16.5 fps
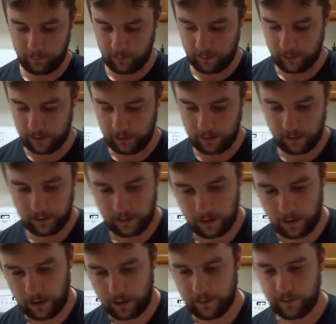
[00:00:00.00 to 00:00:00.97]
but
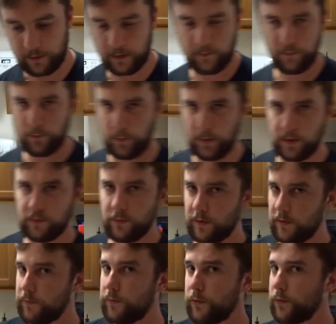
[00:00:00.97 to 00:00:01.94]
I think if you wait
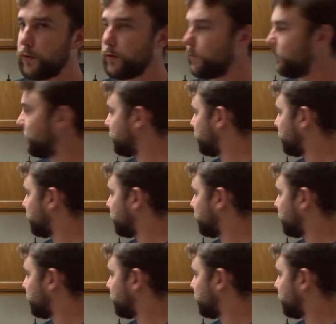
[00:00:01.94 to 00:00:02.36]
24, you'll be